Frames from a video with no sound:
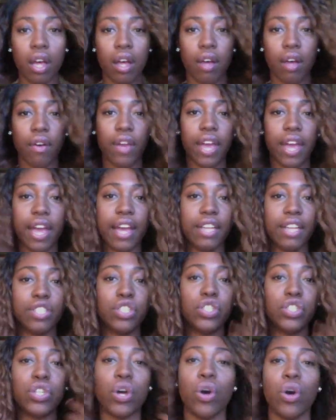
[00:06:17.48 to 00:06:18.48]
Okay,
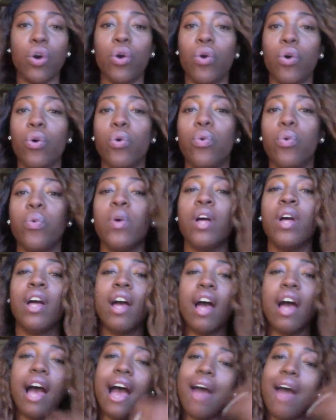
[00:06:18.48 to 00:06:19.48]
so
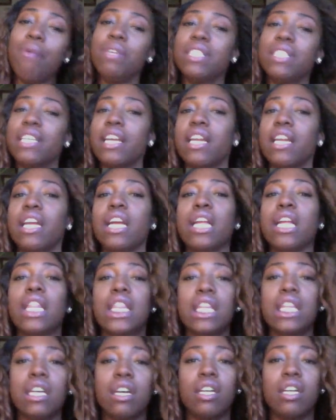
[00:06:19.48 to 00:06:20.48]
I was getting
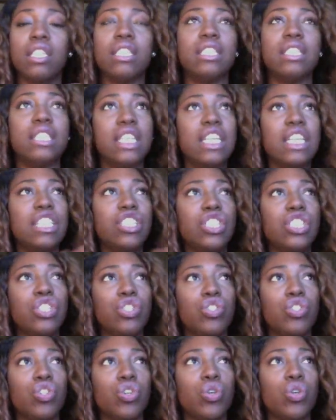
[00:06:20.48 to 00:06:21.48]
the
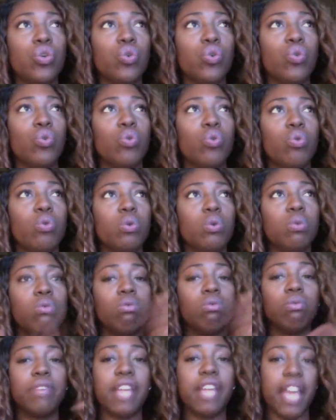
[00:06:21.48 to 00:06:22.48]
season 2
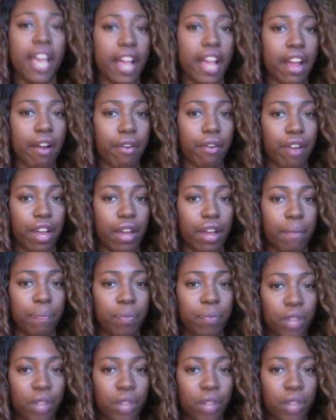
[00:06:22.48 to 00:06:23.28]
Carrie.